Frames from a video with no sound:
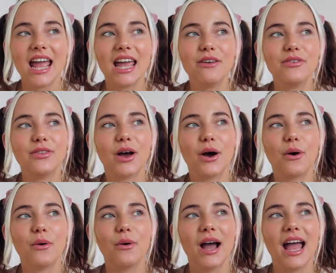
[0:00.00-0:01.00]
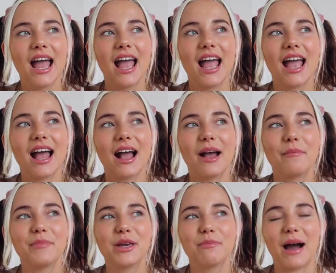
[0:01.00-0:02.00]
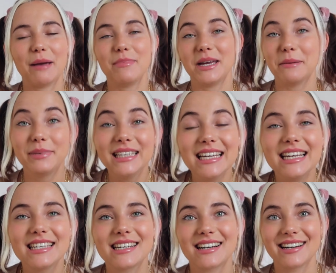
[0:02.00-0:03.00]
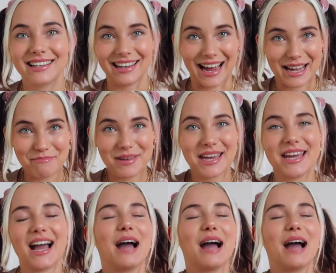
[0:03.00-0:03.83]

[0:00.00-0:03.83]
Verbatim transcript: even though um, you might be a pleaser like me.